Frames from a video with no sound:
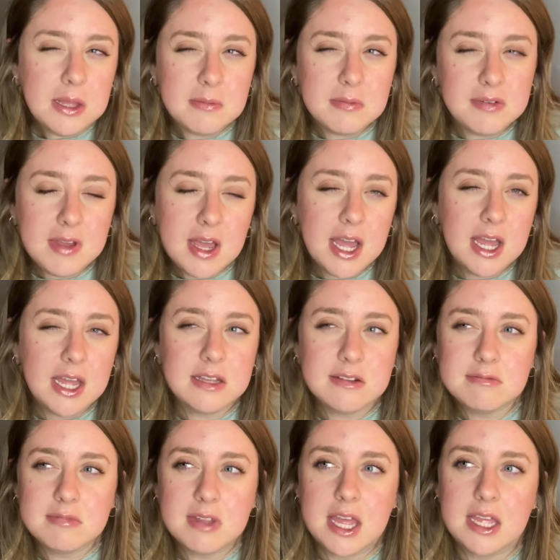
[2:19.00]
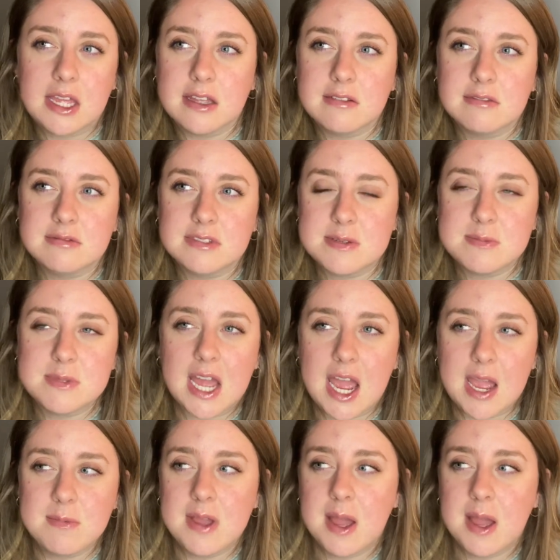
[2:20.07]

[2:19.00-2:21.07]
we've got like some time